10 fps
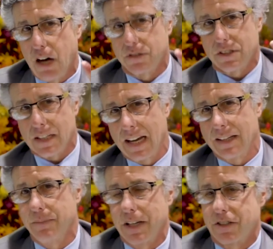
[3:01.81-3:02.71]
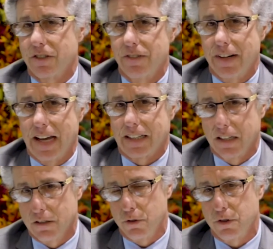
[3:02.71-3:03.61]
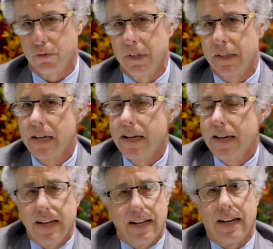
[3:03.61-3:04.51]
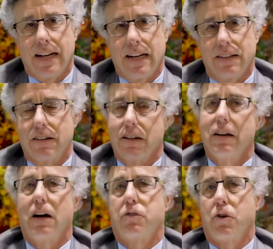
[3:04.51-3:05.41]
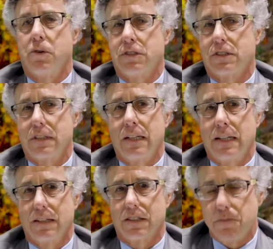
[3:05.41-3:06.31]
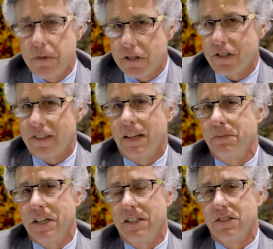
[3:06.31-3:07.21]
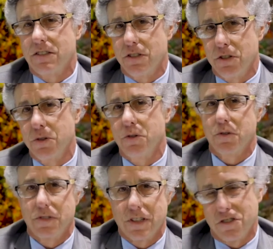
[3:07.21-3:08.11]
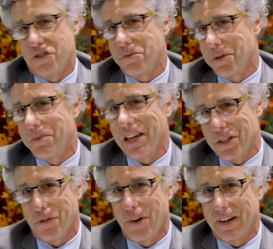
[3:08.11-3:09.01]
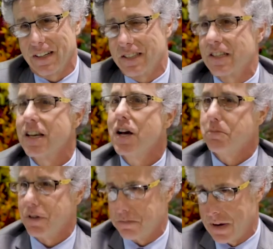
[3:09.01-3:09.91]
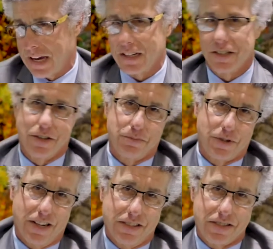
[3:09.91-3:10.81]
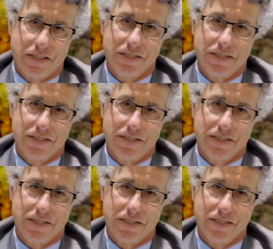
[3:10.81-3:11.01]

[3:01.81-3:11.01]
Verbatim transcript: outside to make sure they're not going to lose one. Of course, commission, that means you, the consumer, pays for it because it's put back into the price.